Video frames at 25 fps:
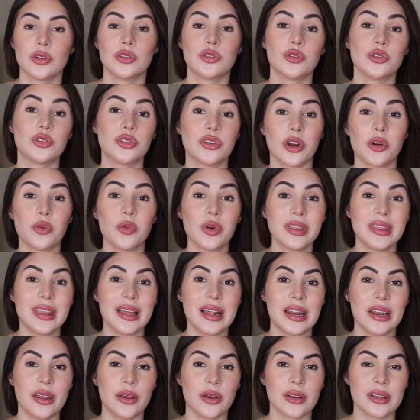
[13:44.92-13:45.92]
to start with the
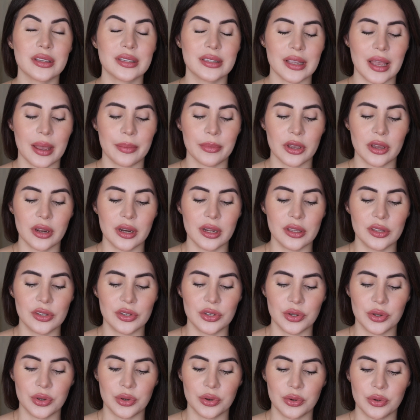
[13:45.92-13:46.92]
looks, I'm gonna
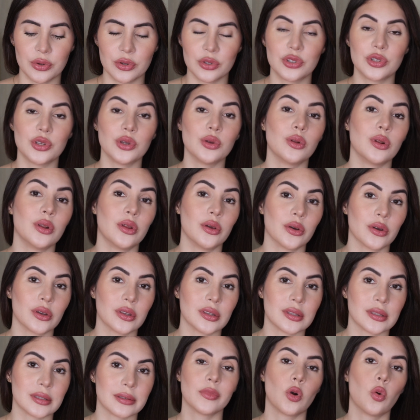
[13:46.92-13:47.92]
do 2
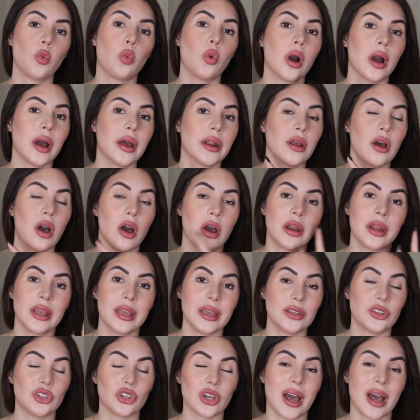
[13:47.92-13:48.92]
looks, 1 on each